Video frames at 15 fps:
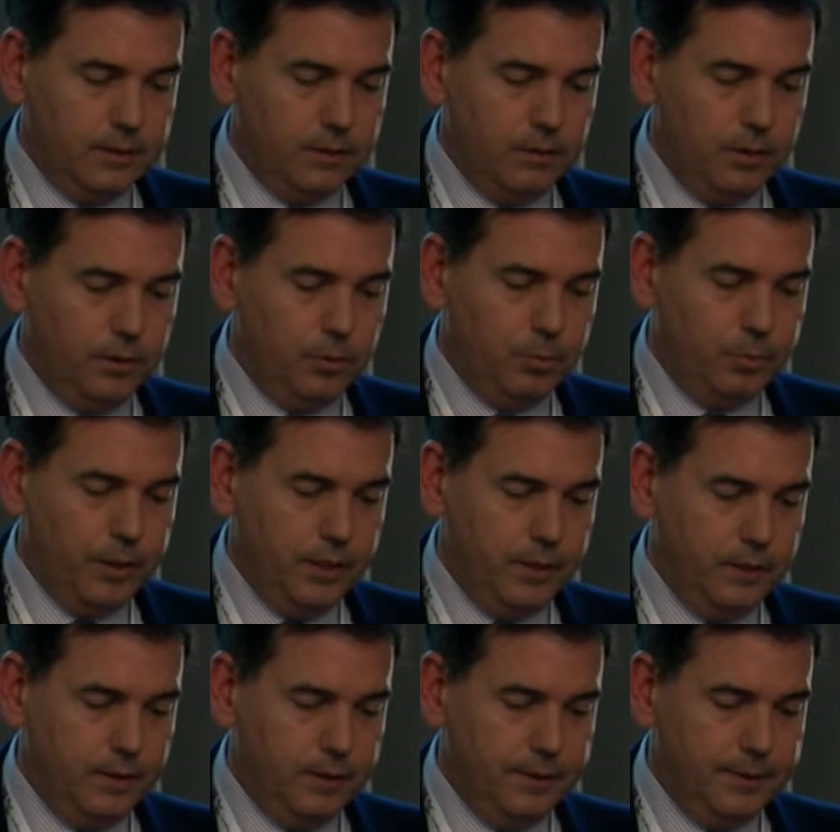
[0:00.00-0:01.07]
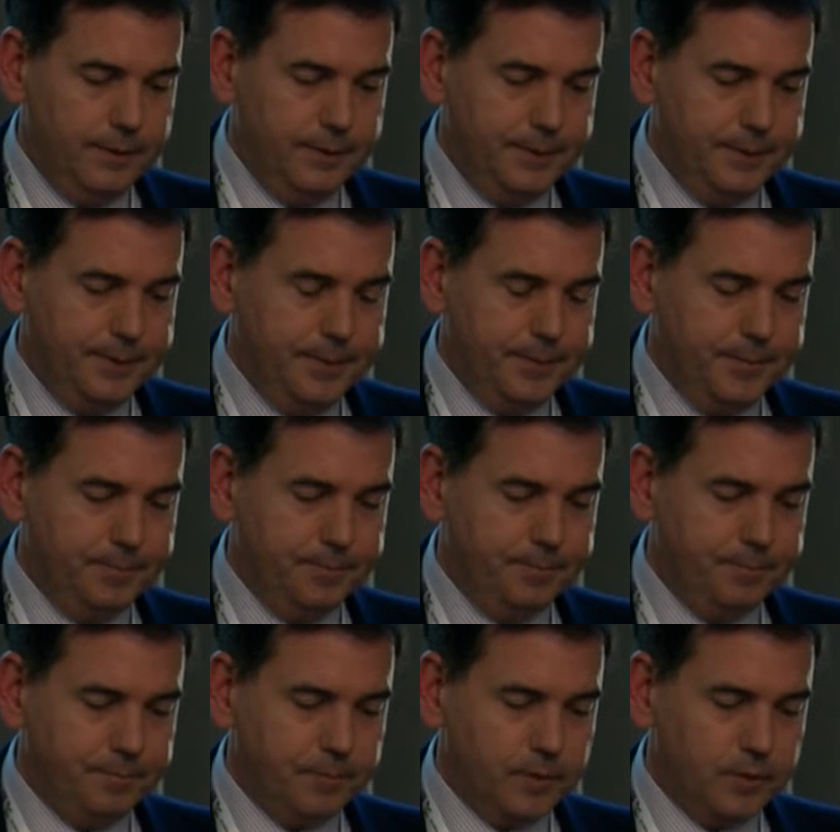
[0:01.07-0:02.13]
it going to be
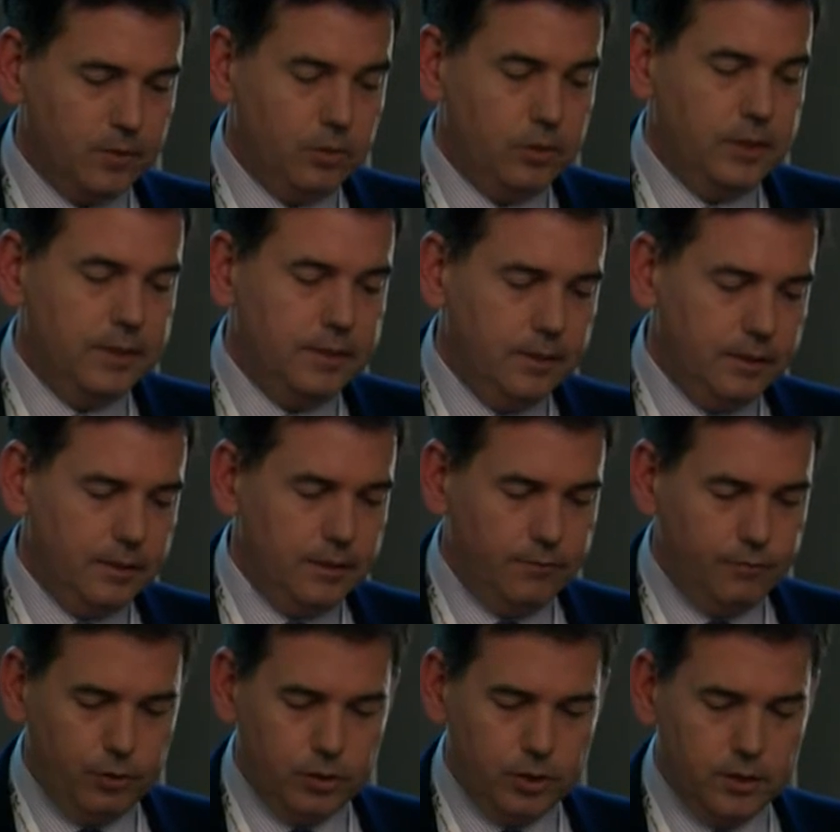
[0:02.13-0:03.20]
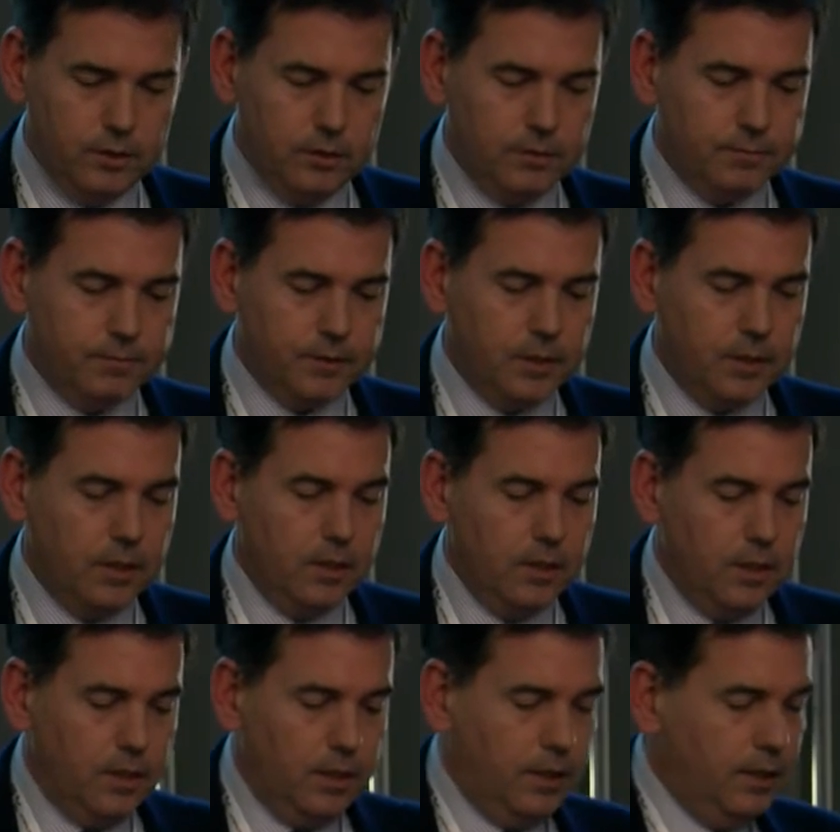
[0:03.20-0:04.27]
considered in the future?
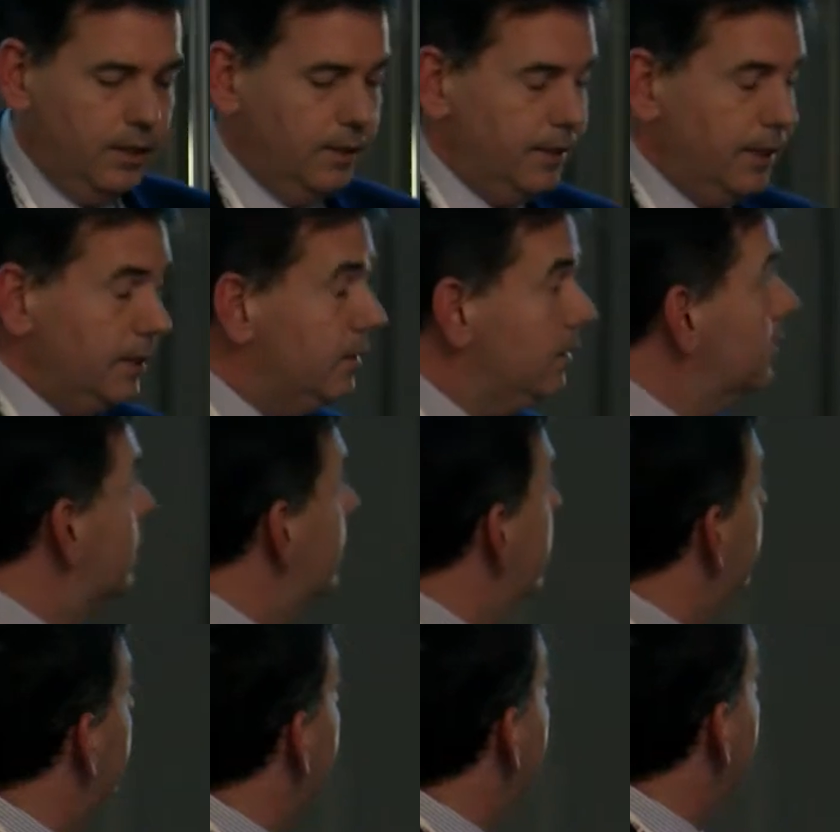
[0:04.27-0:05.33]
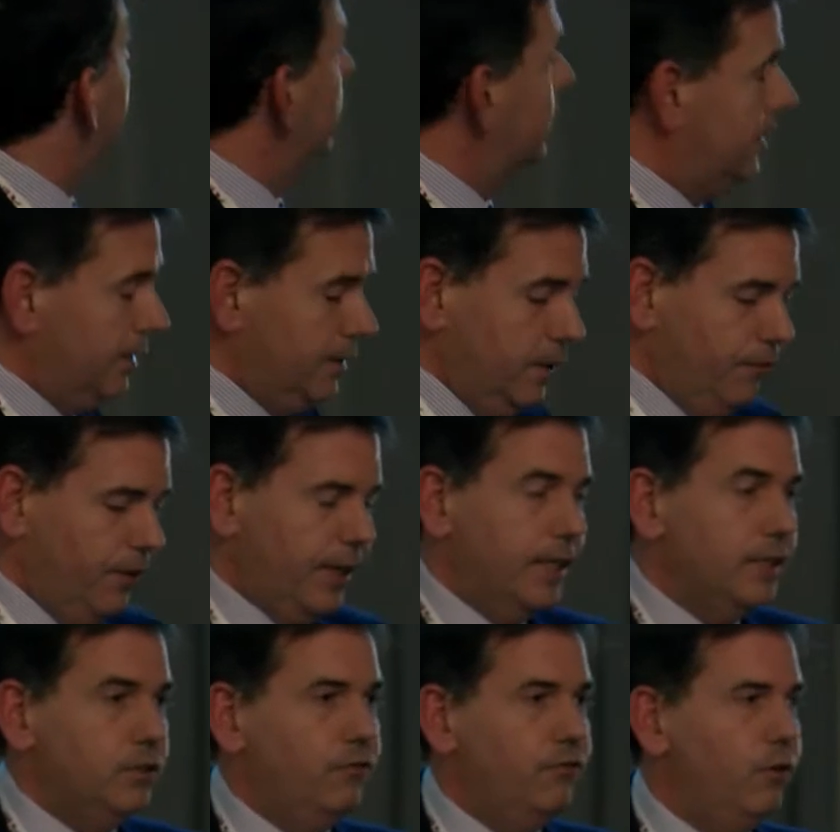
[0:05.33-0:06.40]
That
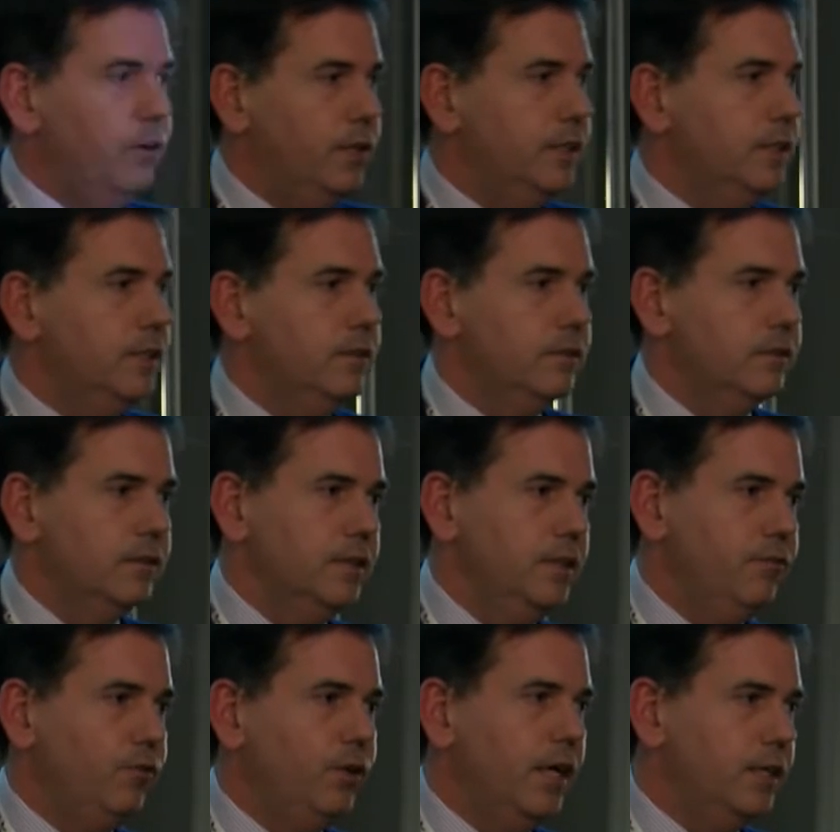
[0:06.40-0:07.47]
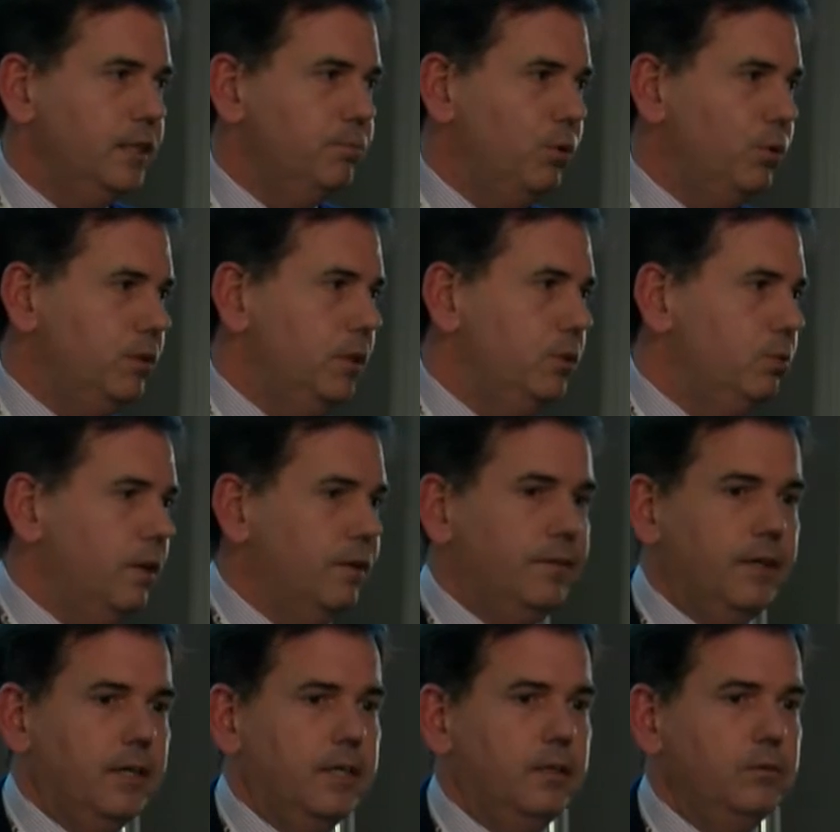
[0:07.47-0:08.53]
certificates of origin. If we are exporting to a
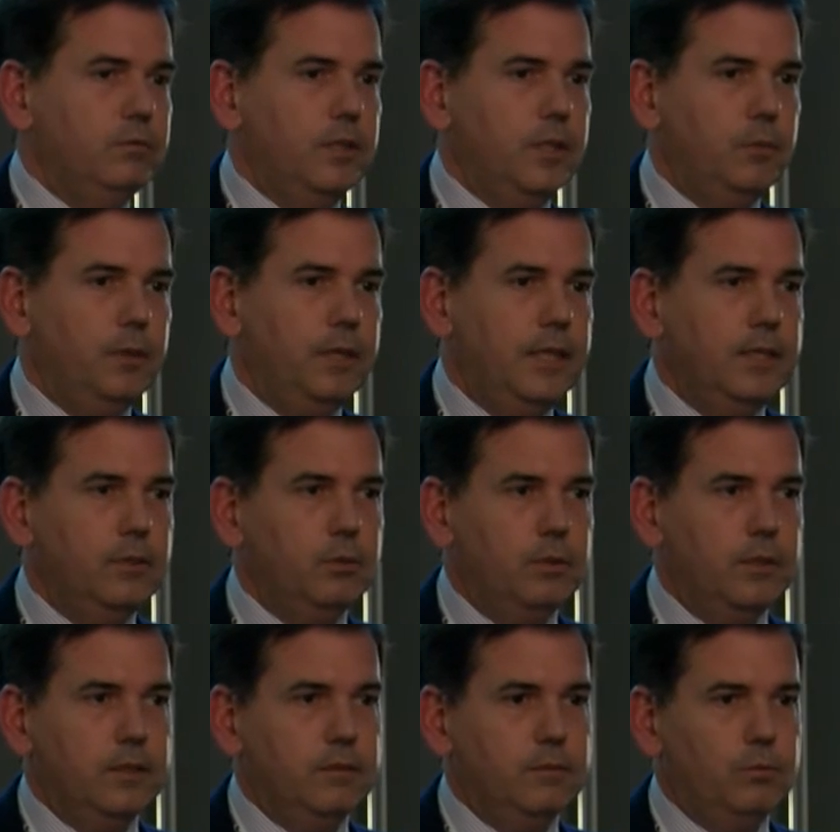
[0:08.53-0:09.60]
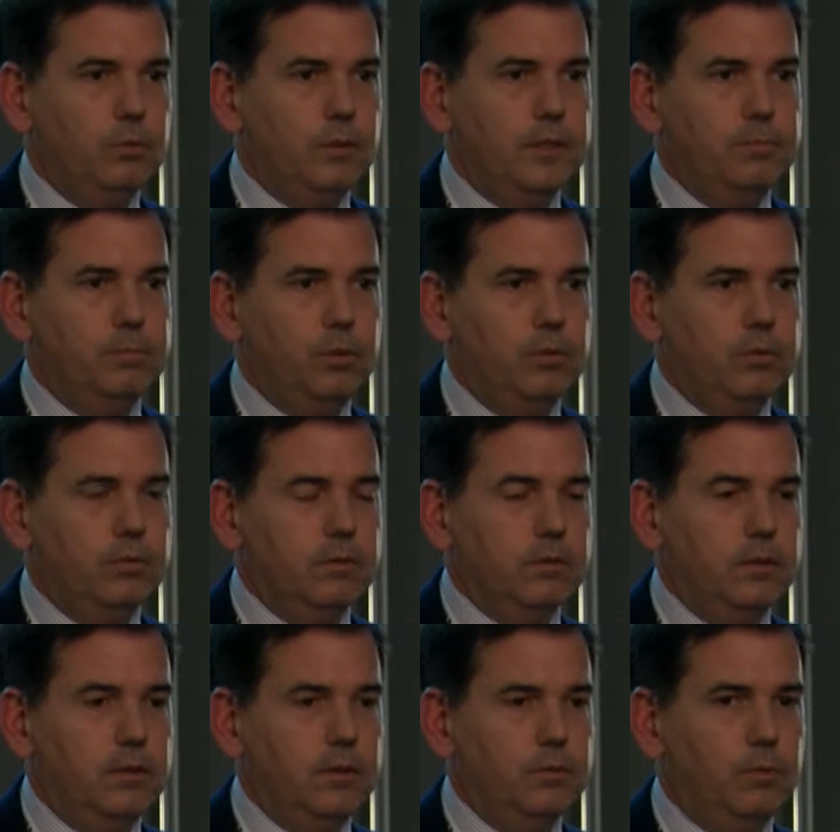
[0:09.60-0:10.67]
third country, we need to export
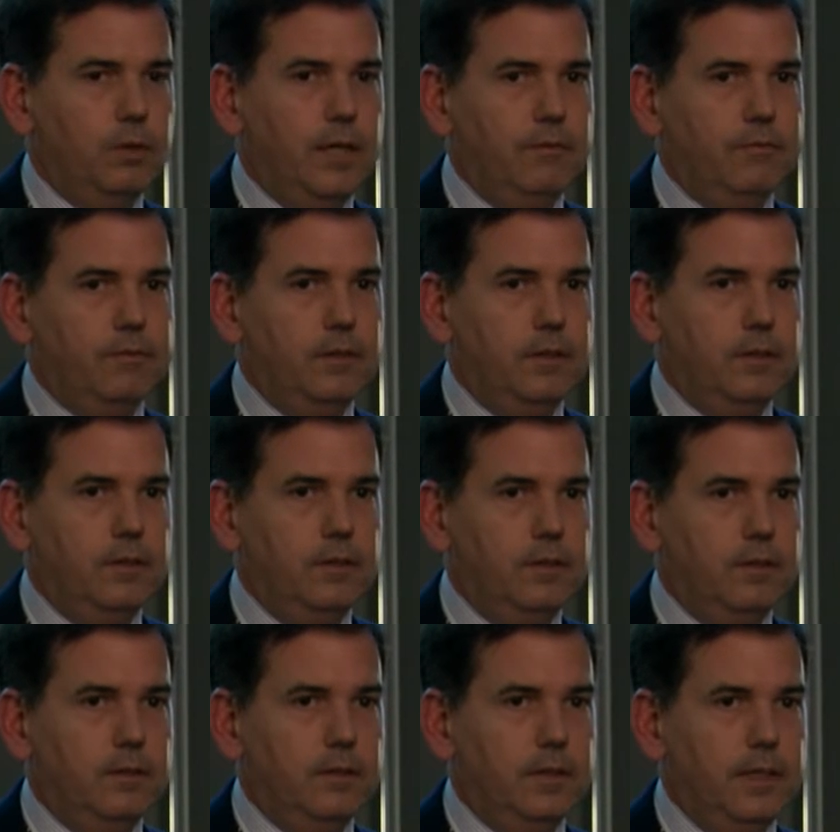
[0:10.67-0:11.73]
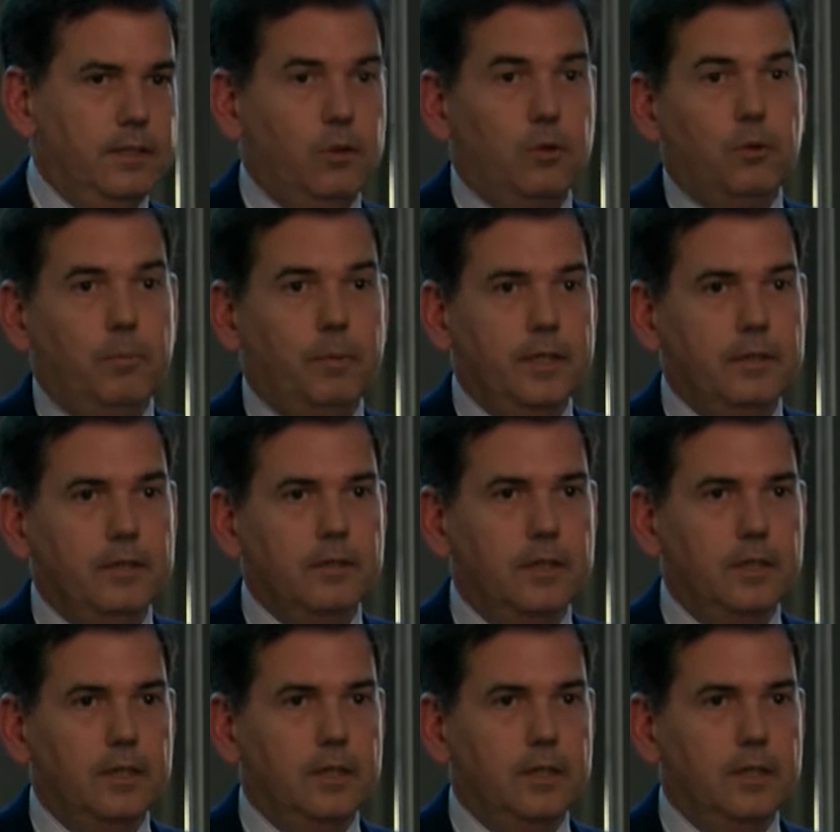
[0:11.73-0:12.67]
to have a document